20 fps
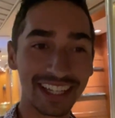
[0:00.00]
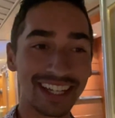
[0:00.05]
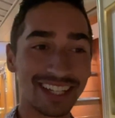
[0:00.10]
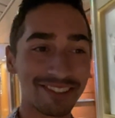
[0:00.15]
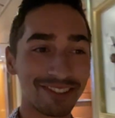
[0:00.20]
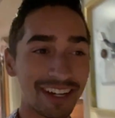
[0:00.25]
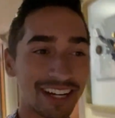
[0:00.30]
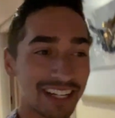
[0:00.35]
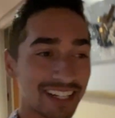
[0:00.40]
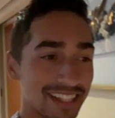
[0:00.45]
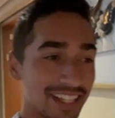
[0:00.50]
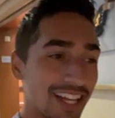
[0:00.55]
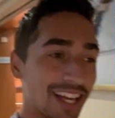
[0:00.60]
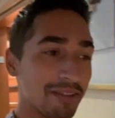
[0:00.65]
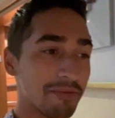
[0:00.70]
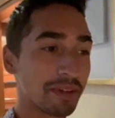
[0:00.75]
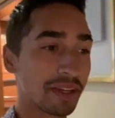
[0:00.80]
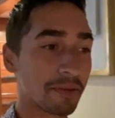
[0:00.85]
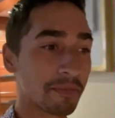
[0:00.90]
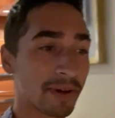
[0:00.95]
and rock
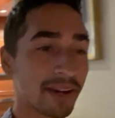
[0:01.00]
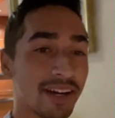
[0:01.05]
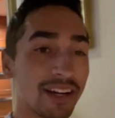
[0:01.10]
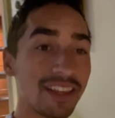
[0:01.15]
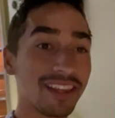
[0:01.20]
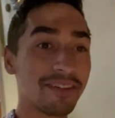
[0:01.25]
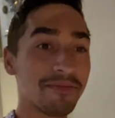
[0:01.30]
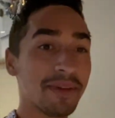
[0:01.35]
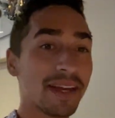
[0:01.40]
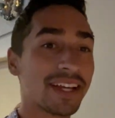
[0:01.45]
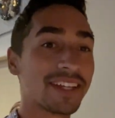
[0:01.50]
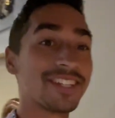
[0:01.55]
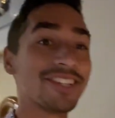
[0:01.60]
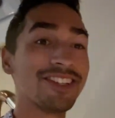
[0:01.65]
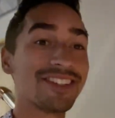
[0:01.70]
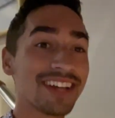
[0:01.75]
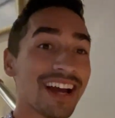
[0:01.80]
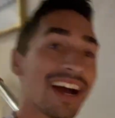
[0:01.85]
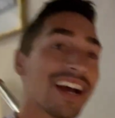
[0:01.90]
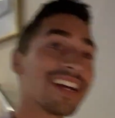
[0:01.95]
climbing apparently makes you
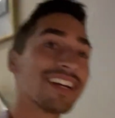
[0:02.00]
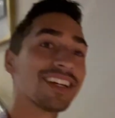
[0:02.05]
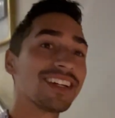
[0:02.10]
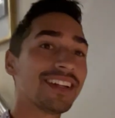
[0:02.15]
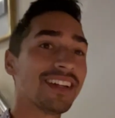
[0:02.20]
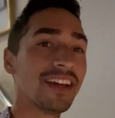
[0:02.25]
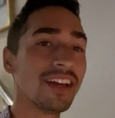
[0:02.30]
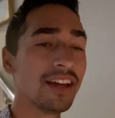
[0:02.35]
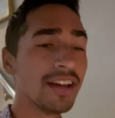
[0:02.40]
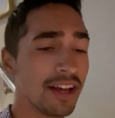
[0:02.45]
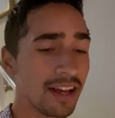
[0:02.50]
tired.